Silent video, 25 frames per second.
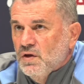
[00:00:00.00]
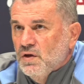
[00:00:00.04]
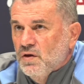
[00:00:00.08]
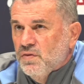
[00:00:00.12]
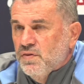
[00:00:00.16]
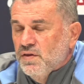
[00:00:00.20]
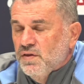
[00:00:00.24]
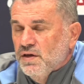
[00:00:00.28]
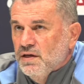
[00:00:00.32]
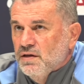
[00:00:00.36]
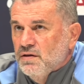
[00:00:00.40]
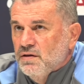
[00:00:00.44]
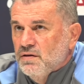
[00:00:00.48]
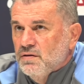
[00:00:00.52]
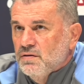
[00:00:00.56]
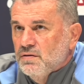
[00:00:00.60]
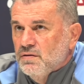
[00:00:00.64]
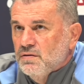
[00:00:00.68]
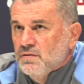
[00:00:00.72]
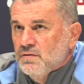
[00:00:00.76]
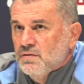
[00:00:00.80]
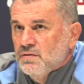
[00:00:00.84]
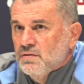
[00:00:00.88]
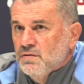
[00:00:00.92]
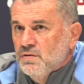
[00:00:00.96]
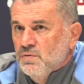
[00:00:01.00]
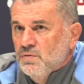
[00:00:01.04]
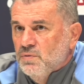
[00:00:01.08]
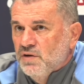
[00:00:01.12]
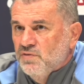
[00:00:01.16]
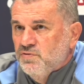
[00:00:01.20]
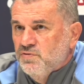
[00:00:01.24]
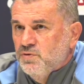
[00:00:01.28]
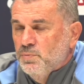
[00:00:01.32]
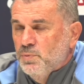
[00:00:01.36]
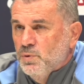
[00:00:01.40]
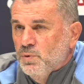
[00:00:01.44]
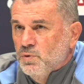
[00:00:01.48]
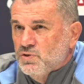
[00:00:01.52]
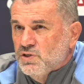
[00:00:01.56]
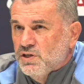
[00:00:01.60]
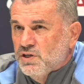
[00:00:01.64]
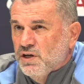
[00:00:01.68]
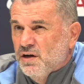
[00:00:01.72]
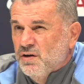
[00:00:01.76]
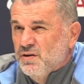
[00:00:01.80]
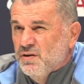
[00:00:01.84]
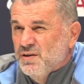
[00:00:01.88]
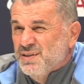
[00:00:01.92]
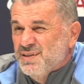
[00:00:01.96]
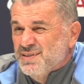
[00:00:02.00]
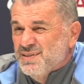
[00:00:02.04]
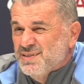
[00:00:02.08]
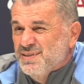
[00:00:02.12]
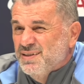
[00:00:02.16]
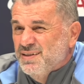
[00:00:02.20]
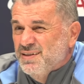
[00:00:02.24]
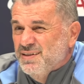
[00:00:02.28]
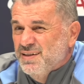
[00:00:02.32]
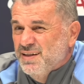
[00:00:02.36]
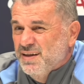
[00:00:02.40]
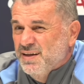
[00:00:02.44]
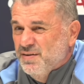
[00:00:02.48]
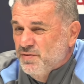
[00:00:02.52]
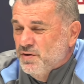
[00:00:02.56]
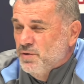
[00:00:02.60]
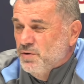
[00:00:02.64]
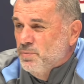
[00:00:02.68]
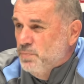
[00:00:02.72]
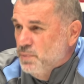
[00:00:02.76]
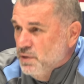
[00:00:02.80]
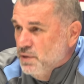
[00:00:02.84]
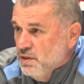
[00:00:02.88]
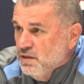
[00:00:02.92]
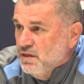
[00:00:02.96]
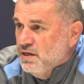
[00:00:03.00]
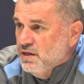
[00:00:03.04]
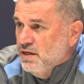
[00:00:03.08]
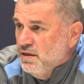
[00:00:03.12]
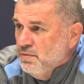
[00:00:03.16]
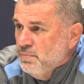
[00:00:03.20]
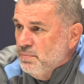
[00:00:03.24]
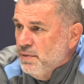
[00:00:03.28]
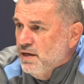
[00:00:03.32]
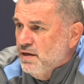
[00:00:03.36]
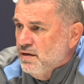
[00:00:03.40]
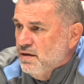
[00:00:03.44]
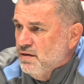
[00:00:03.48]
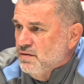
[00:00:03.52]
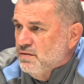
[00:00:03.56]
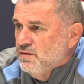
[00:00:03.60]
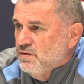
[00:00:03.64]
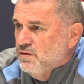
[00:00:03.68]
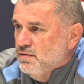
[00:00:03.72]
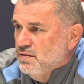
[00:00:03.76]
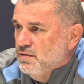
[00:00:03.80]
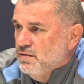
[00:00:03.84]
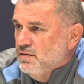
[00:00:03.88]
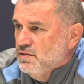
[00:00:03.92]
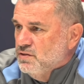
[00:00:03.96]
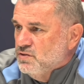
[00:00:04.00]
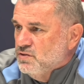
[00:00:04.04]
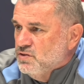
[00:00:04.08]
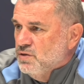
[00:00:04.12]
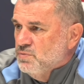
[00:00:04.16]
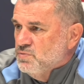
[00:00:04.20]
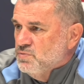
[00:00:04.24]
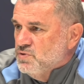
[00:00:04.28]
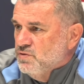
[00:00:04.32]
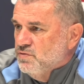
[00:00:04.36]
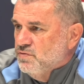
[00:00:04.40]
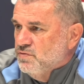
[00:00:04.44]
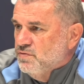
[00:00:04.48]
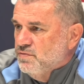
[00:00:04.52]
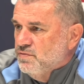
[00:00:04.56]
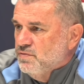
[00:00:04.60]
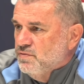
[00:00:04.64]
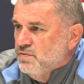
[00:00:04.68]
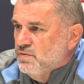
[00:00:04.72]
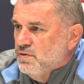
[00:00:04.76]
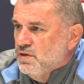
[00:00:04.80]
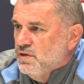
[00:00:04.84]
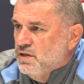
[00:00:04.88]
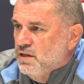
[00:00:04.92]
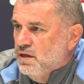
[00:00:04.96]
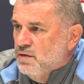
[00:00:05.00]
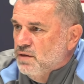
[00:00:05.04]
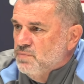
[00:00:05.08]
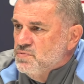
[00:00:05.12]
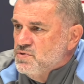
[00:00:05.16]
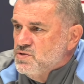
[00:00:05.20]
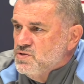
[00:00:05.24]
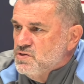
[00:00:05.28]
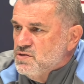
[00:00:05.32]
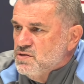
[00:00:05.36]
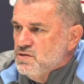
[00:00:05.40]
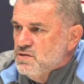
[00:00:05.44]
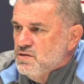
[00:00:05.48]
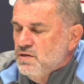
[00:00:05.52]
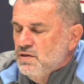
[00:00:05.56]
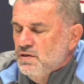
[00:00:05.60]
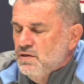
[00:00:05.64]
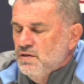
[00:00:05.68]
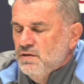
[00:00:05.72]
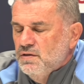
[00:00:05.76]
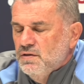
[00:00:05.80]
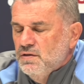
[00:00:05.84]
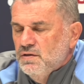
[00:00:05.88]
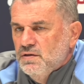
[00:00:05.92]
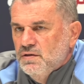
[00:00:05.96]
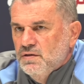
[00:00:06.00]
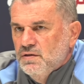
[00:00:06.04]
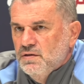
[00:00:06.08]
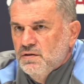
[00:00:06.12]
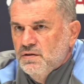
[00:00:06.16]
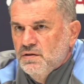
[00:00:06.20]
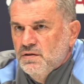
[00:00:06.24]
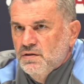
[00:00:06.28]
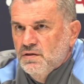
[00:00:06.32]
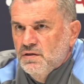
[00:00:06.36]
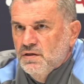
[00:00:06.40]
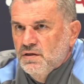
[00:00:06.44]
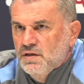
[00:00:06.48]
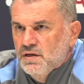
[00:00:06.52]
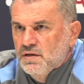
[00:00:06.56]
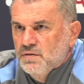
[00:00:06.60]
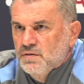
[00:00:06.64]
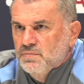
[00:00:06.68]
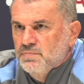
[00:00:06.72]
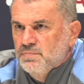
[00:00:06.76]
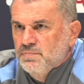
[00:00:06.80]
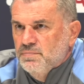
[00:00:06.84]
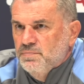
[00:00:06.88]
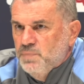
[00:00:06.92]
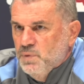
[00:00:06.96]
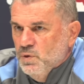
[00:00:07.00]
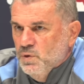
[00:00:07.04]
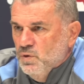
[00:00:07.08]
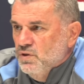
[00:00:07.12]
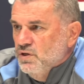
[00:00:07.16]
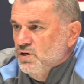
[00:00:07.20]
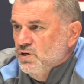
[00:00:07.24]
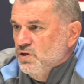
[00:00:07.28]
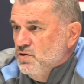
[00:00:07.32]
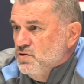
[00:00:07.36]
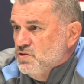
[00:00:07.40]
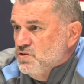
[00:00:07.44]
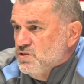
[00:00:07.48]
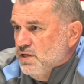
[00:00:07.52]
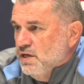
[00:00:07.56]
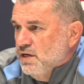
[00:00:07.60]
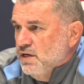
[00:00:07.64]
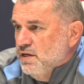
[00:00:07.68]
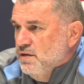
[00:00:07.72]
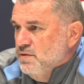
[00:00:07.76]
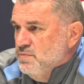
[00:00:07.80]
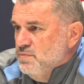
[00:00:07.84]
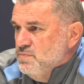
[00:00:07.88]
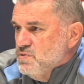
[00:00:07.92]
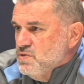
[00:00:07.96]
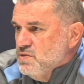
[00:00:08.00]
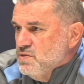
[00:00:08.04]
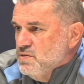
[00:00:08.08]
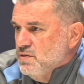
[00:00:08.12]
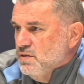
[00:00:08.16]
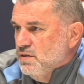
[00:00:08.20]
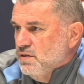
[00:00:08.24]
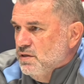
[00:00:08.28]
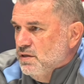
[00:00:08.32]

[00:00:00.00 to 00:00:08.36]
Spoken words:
think the way football's going, there's an inevitability about it in terms of clubs, you know, building new stadiums,